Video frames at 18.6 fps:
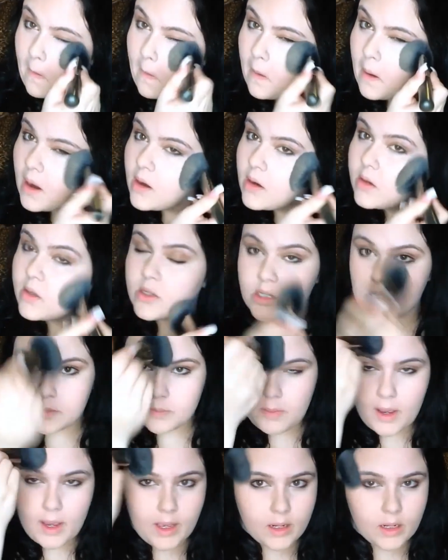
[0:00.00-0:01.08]
There,
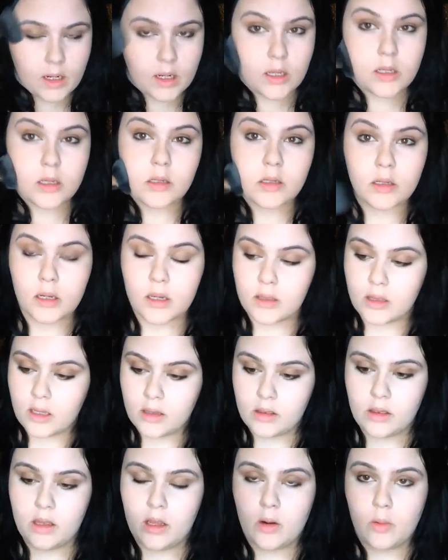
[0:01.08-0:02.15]
just pat it, and
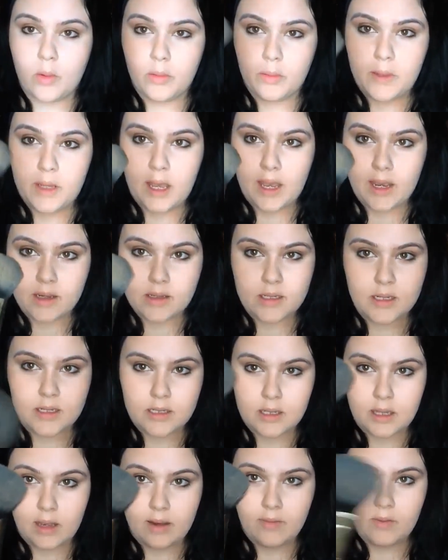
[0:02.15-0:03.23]
then there will be
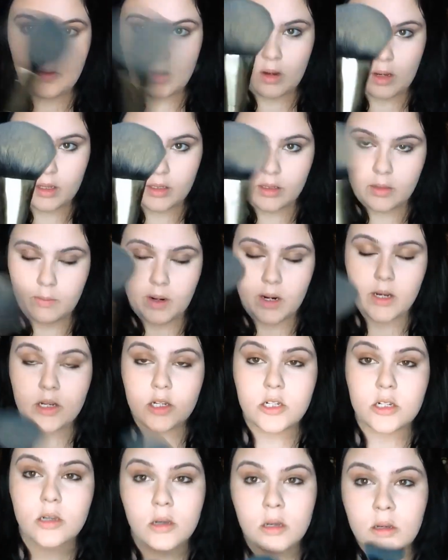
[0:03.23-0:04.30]
excess left on the
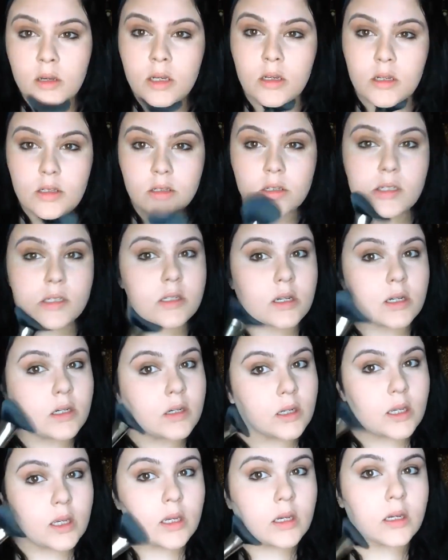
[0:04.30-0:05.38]
brush. Just
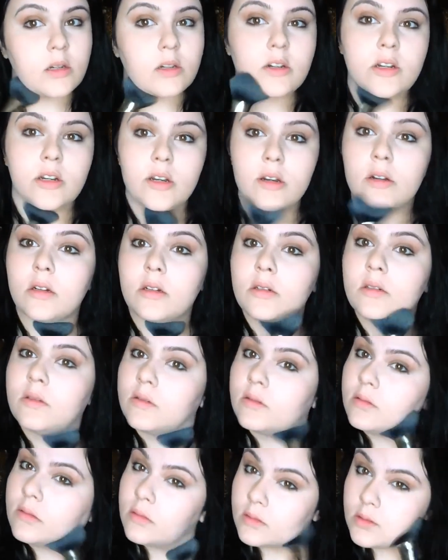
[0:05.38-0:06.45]
kind of get under your
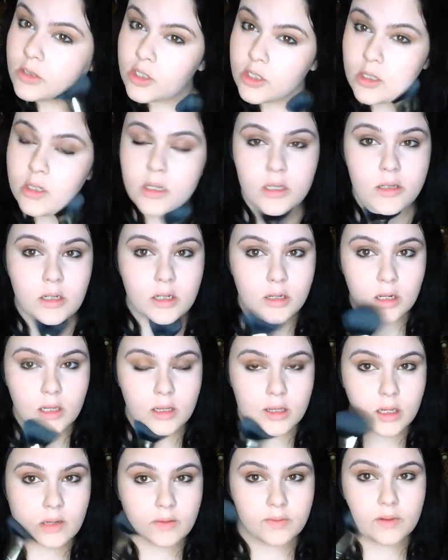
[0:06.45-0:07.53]
chin and
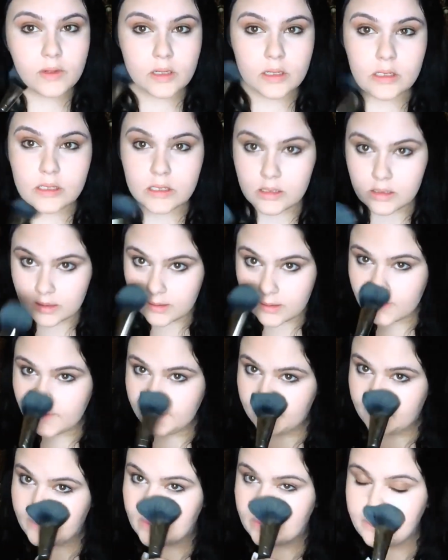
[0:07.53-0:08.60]
all that fun
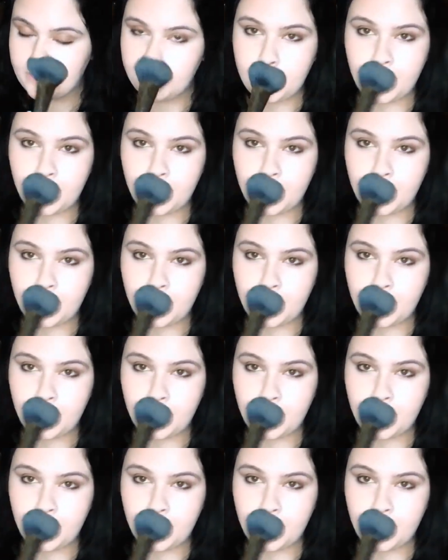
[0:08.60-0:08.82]
stuff,